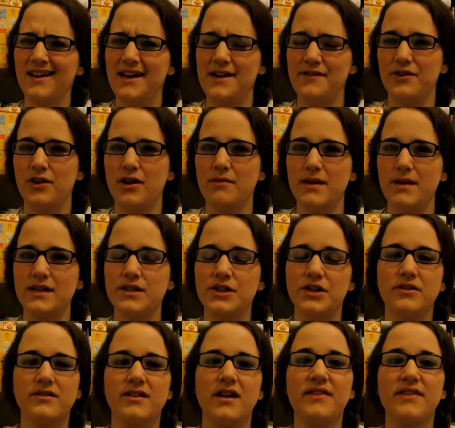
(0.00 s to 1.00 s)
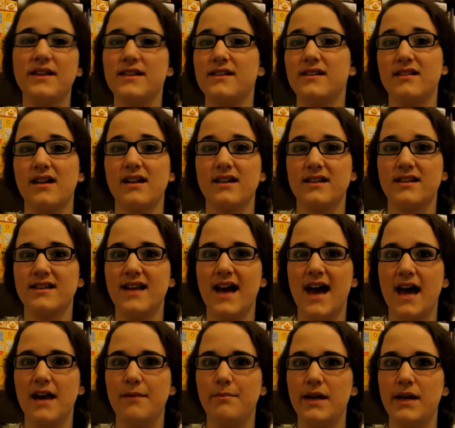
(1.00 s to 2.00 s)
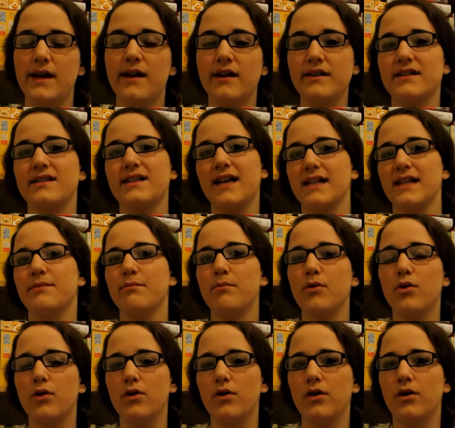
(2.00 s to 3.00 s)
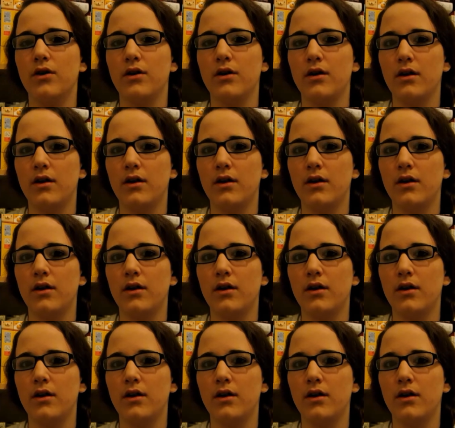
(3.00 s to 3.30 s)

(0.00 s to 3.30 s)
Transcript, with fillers: if you know what I mean. There are certain things he doesn't understand, but he understands more